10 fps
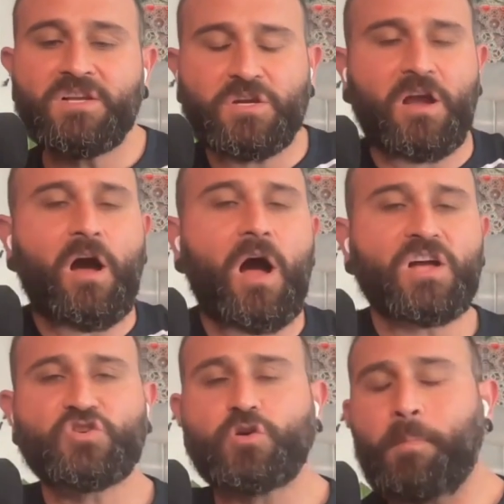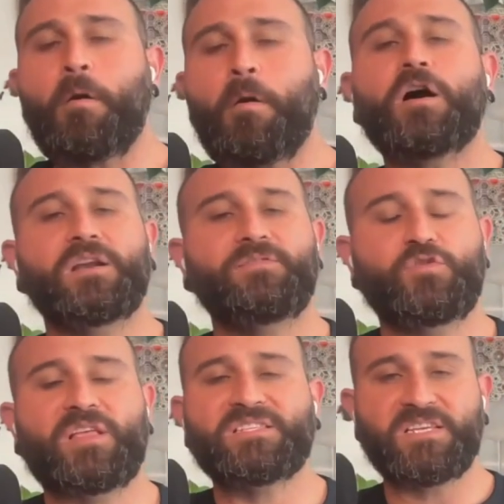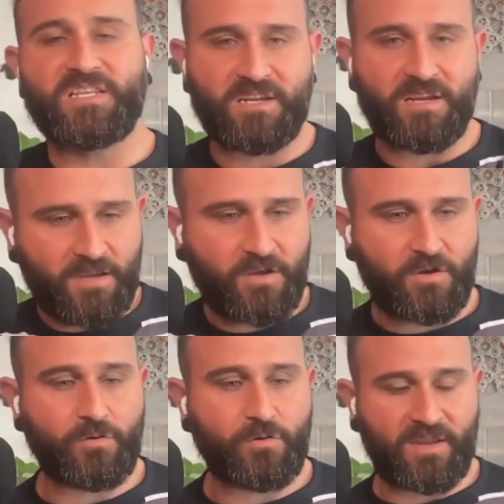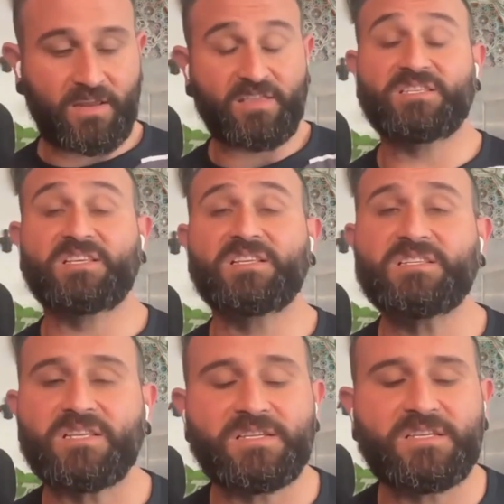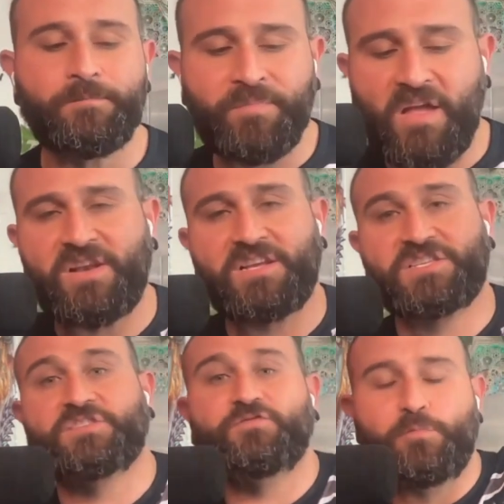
to conjure up a part of you that's needed you know in, in, this instance and then it just